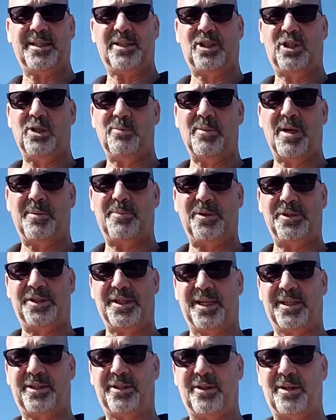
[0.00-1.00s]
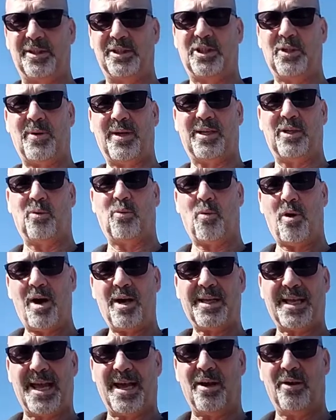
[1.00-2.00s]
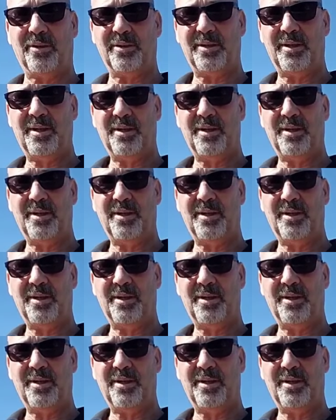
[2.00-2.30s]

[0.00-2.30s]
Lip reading: to my projector, and so I could walk out